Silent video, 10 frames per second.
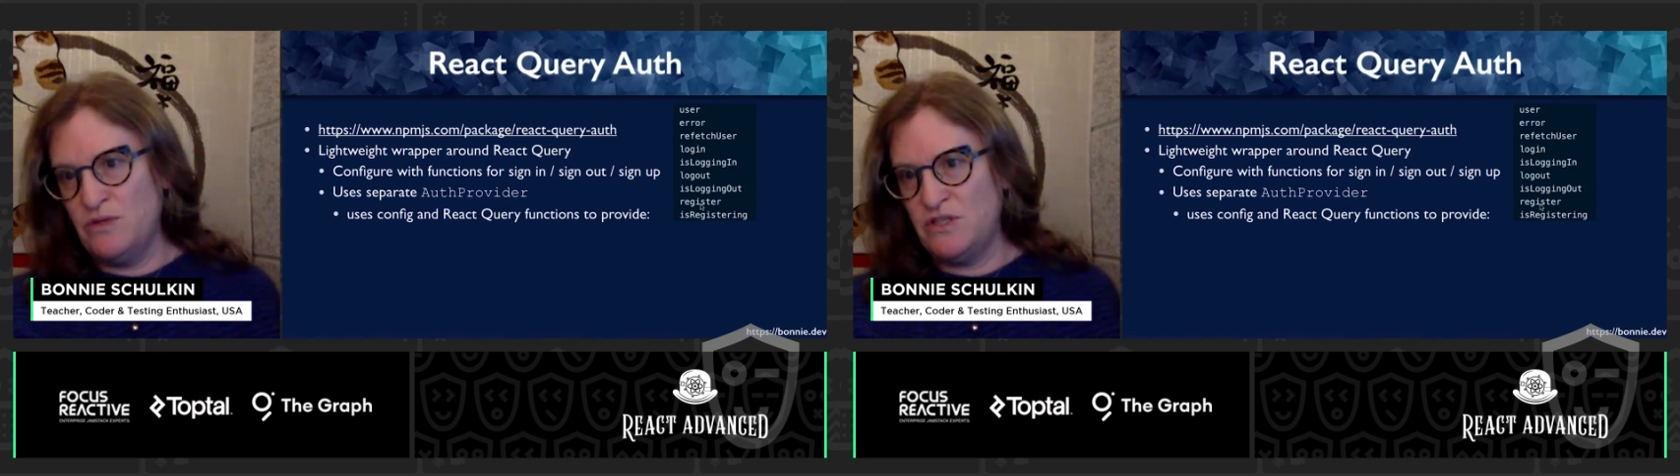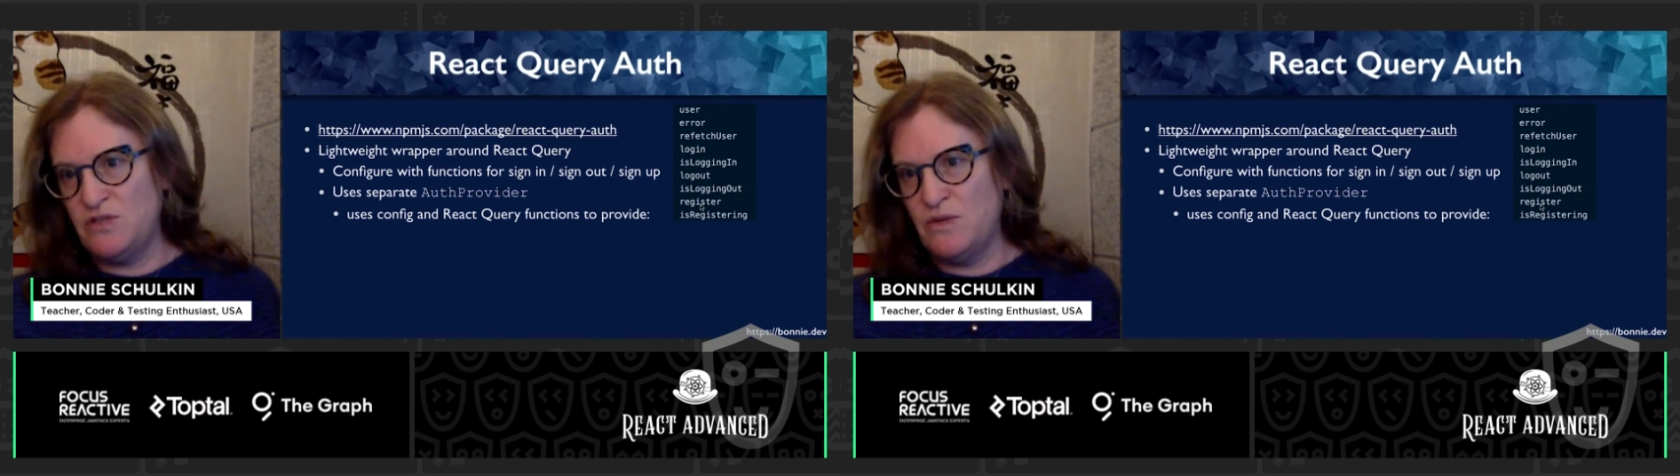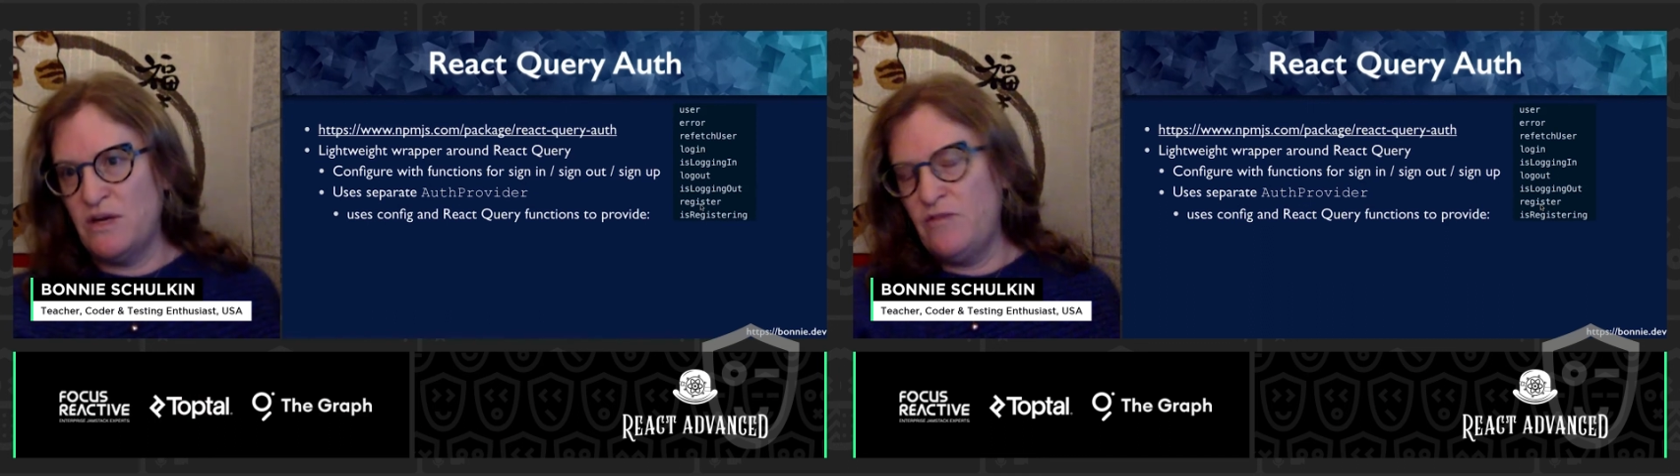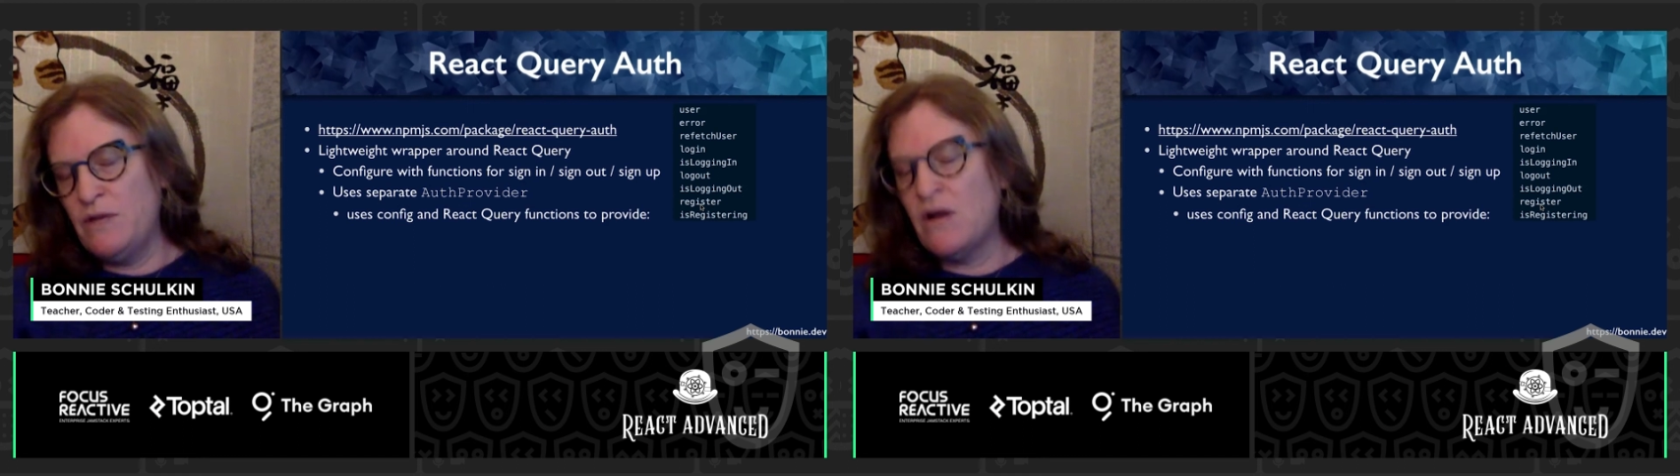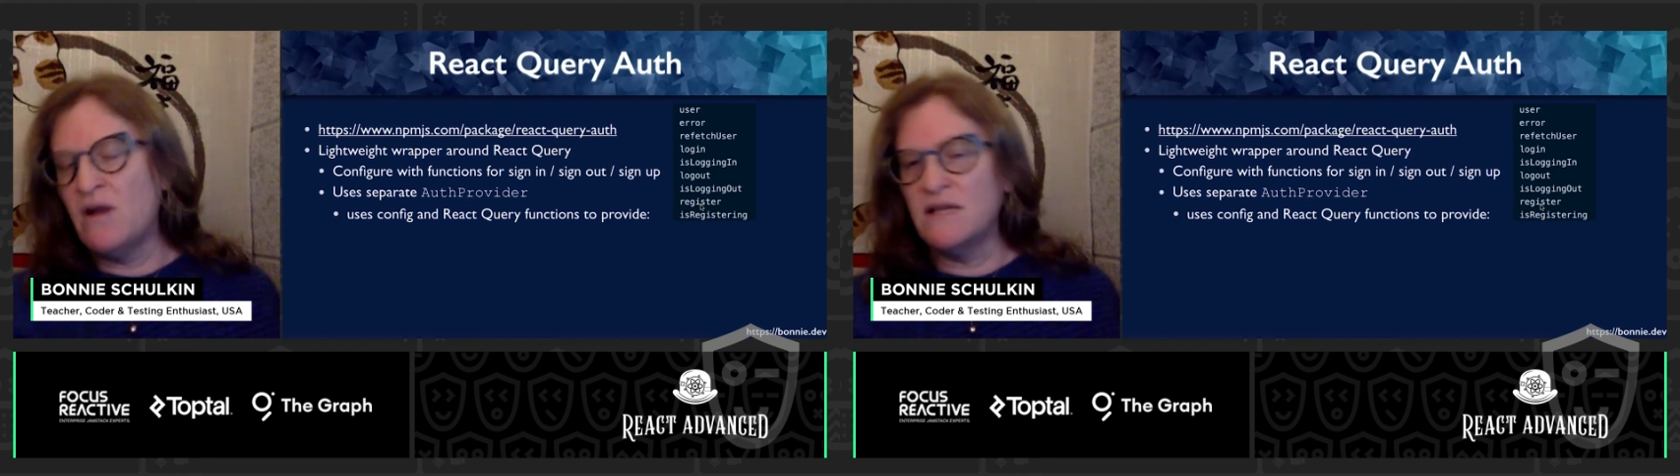which is what I've
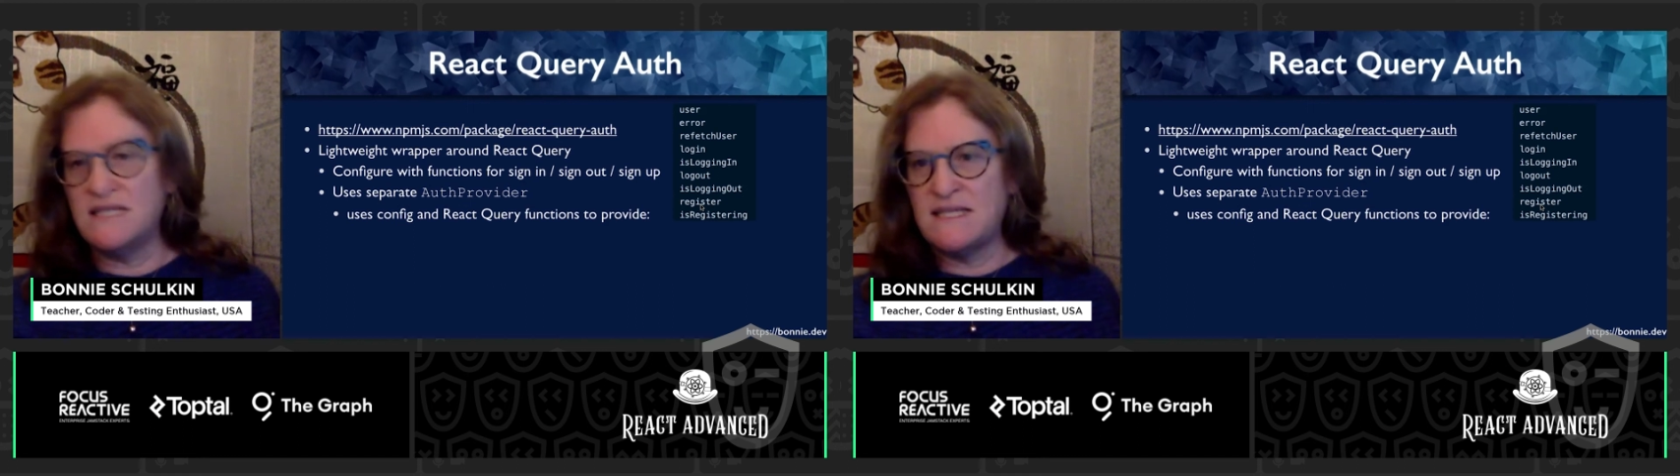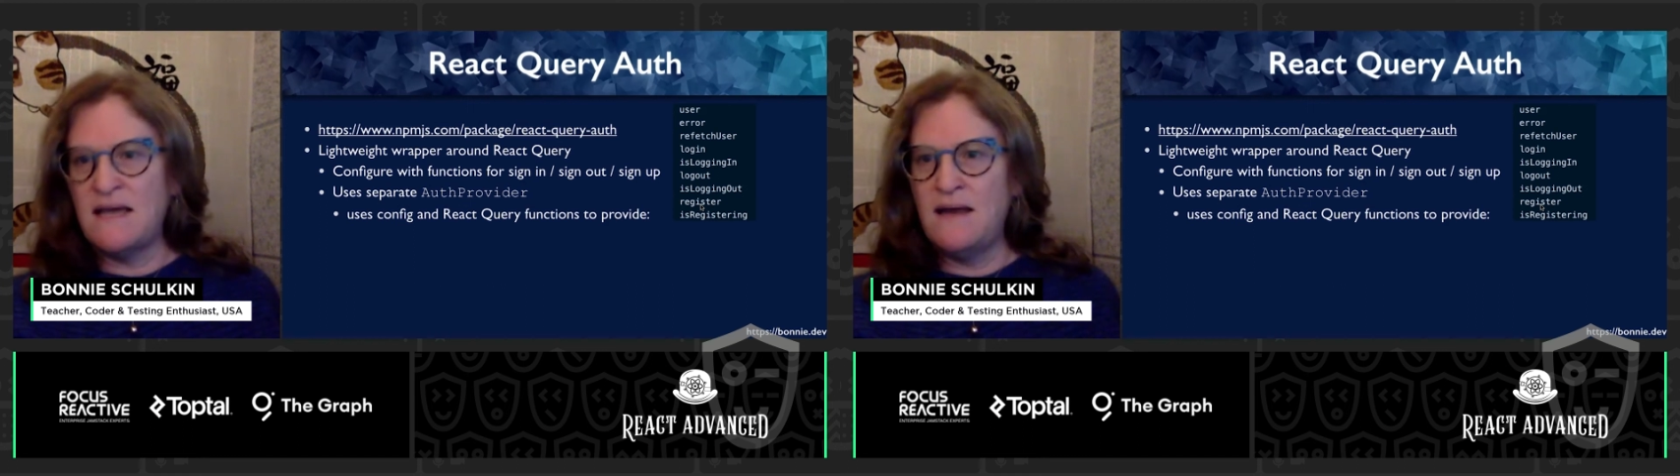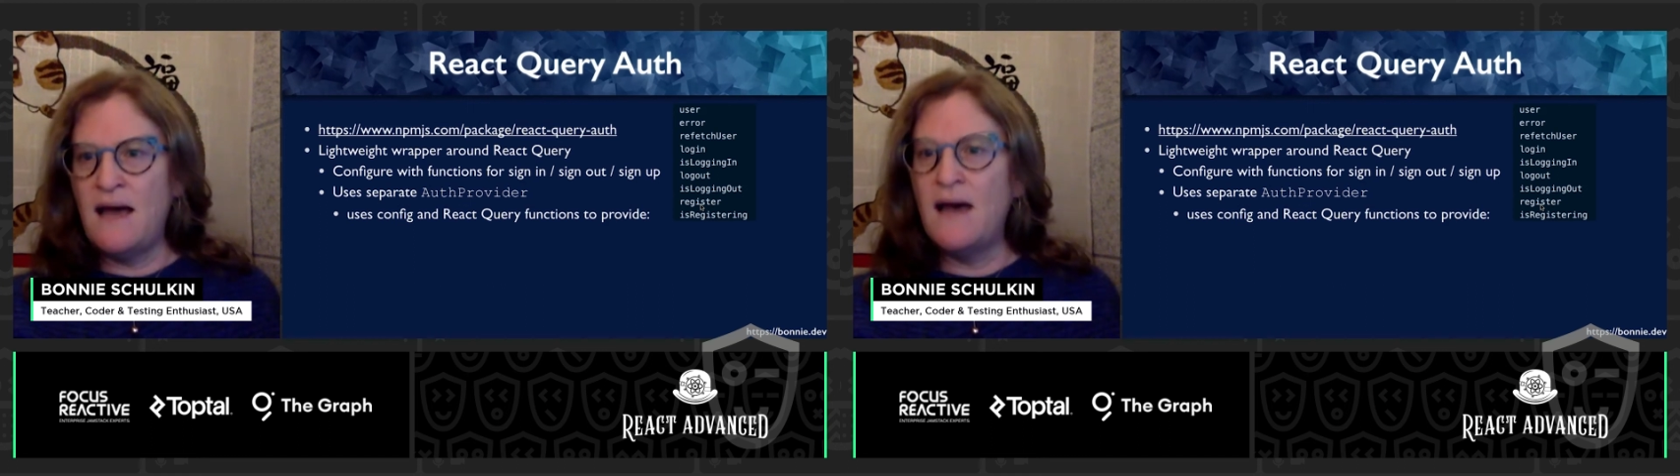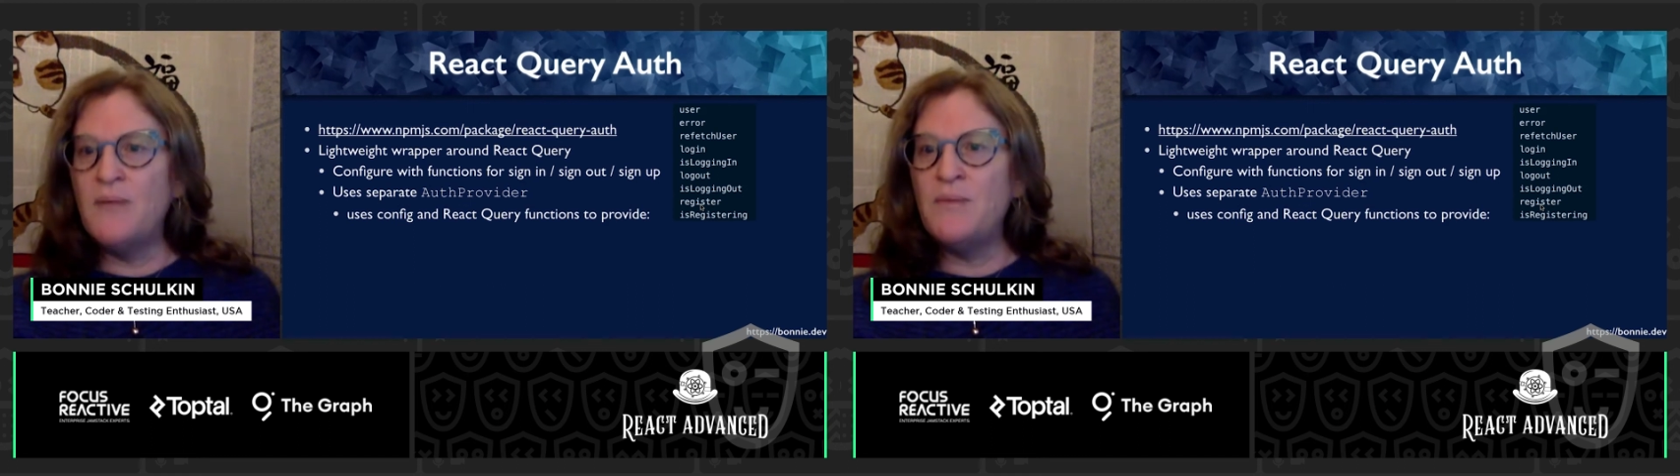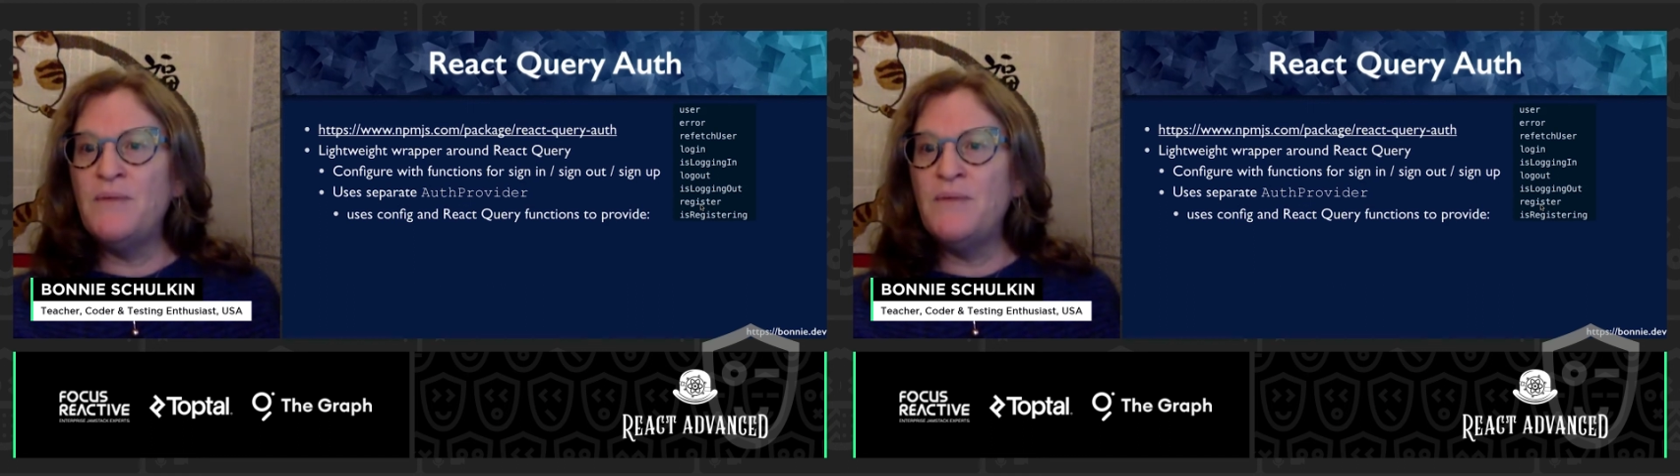been calling sign up.